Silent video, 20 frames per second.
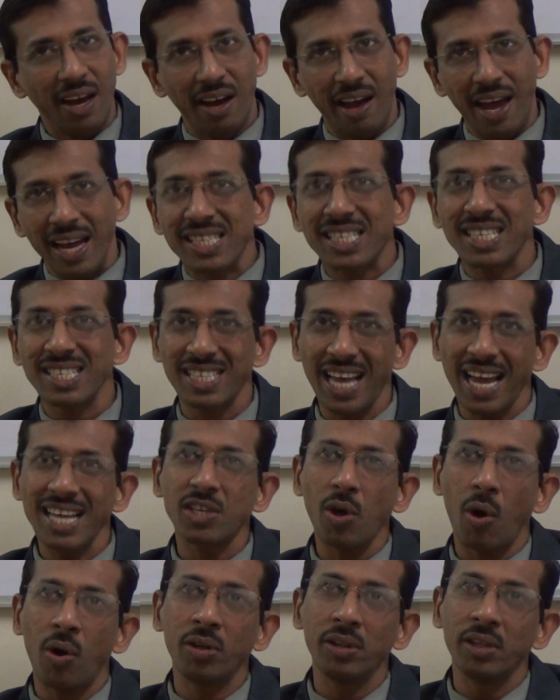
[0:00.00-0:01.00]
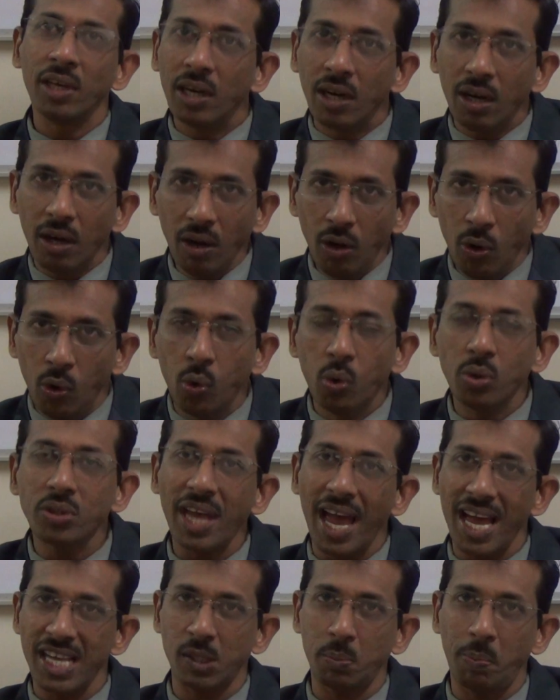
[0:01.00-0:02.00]
exercise on the loose
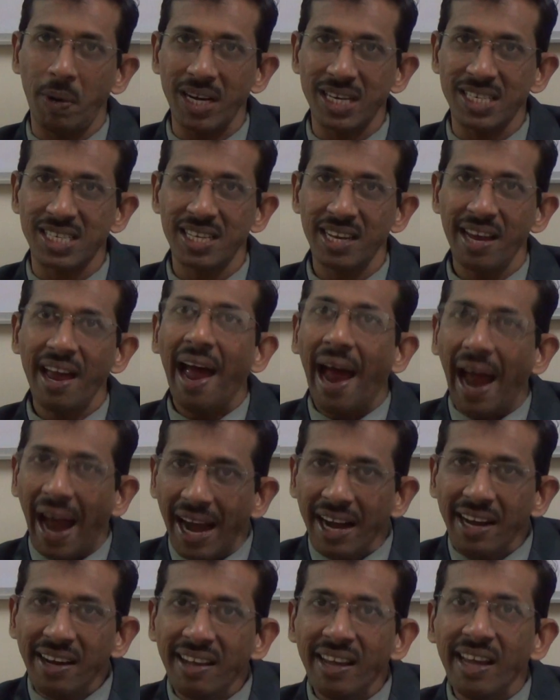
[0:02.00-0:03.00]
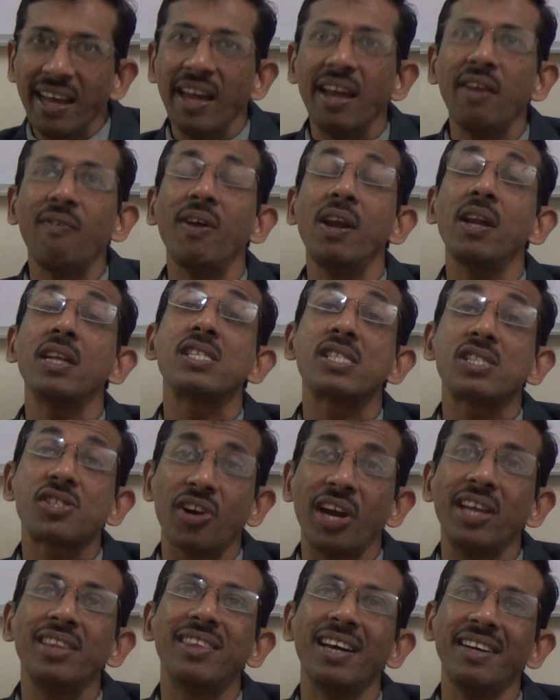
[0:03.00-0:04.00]
aspects, and he will
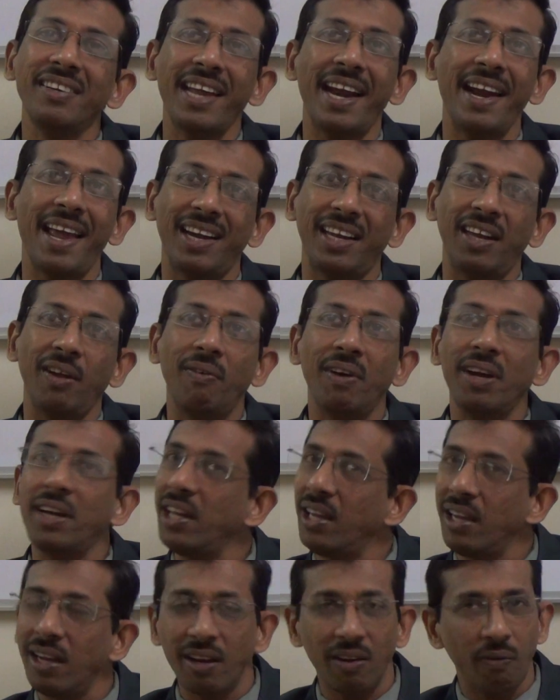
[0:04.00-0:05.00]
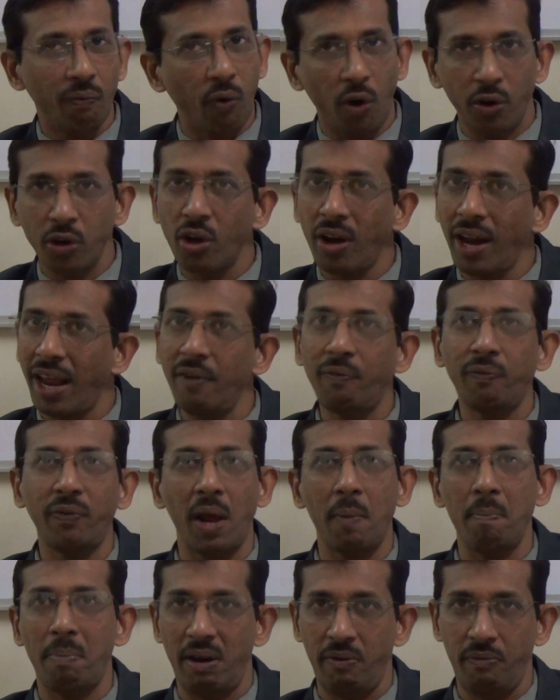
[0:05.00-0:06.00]
strengthen that activity for your
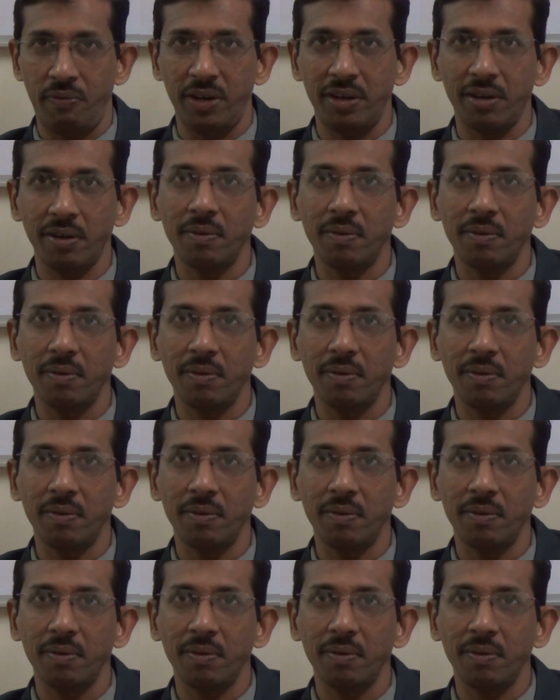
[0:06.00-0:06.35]
lifetime benefit.